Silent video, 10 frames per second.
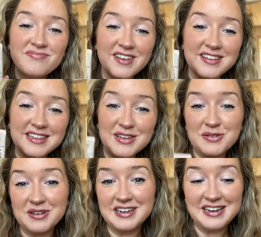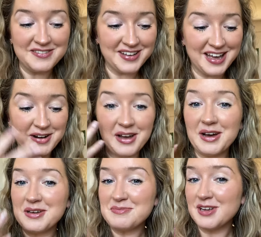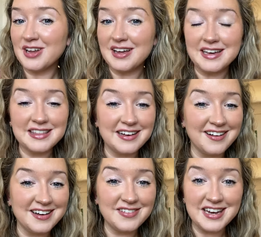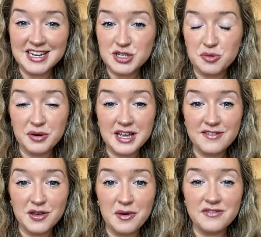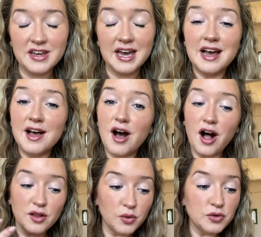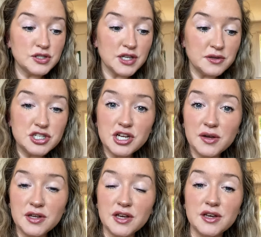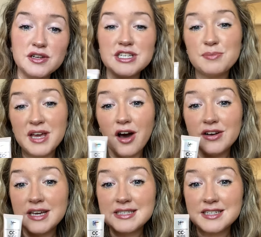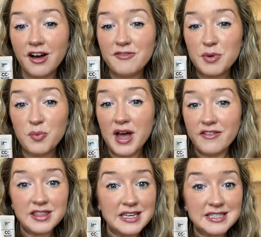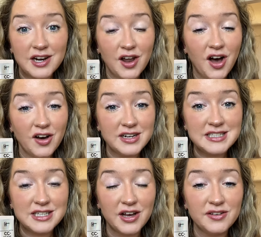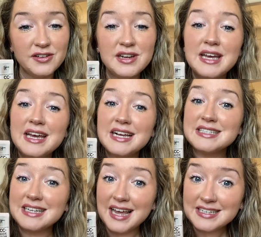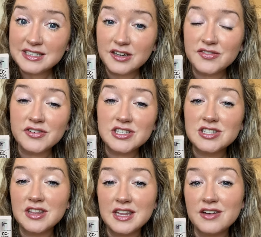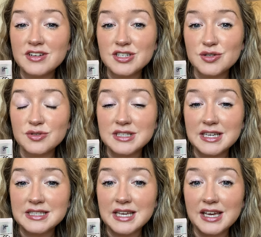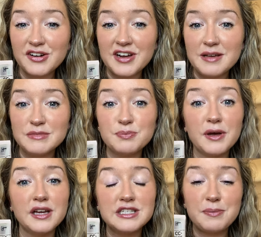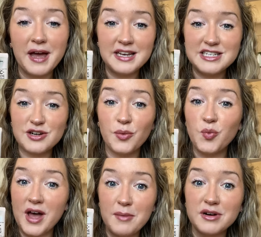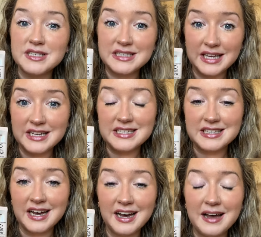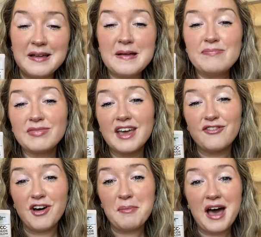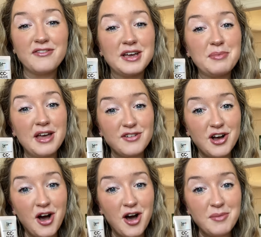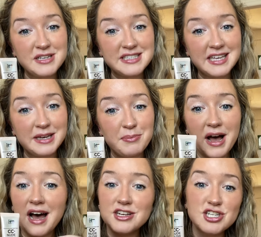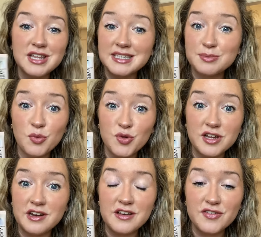I think you're going to love it, and I hope you like the kind of initial preview of it. I'll also show you, to be honest, I've been wearing this a lot on its own. It's less coverage than the original CC creams, but depending on where my skin is at, if I'm having a bit of a calmer skin patch, that's more than enough